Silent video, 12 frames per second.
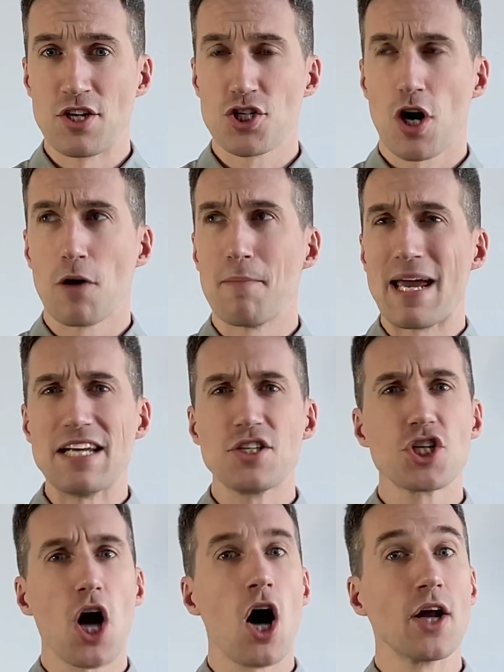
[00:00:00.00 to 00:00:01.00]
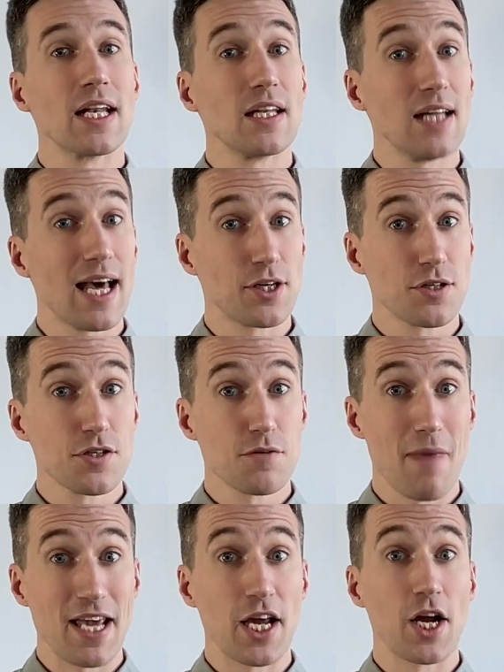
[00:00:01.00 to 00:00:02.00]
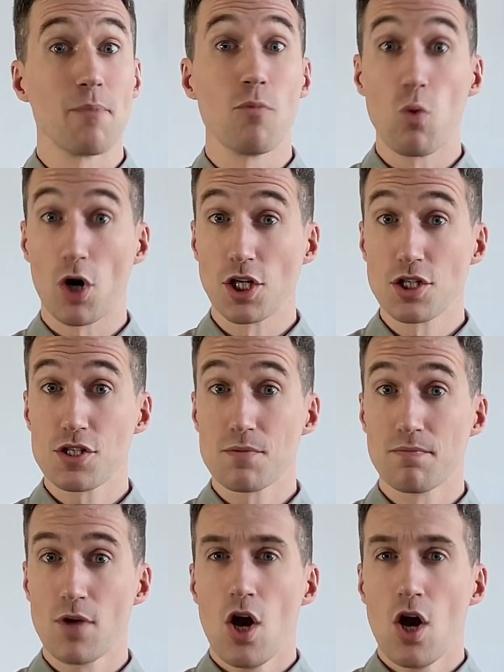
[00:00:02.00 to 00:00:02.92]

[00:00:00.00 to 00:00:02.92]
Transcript: are based on letters making up words,